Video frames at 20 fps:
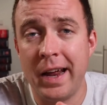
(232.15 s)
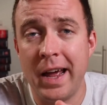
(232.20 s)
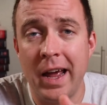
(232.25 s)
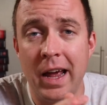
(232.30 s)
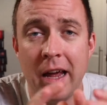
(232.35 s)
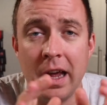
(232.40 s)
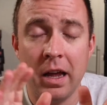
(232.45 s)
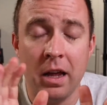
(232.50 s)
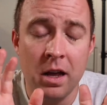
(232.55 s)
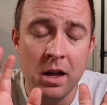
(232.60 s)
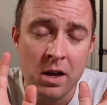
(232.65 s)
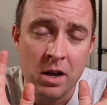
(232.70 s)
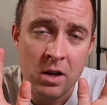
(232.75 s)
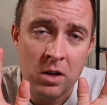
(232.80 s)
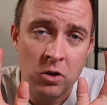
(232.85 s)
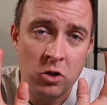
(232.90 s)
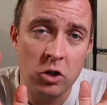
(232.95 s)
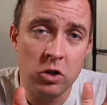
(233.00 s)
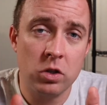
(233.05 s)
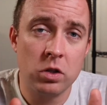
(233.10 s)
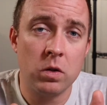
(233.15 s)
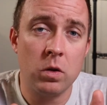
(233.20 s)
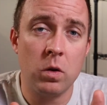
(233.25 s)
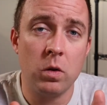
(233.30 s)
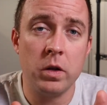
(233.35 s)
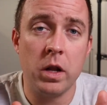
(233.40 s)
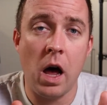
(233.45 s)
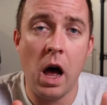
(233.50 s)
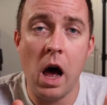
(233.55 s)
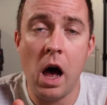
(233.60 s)
hey, just
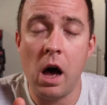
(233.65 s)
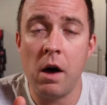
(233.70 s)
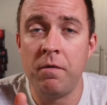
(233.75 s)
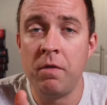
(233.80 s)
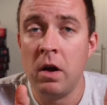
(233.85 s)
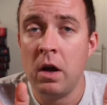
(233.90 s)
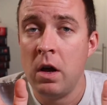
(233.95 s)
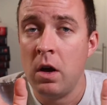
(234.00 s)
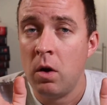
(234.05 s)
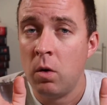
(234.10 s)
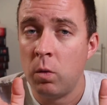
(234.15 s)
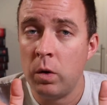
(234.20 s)
hold off.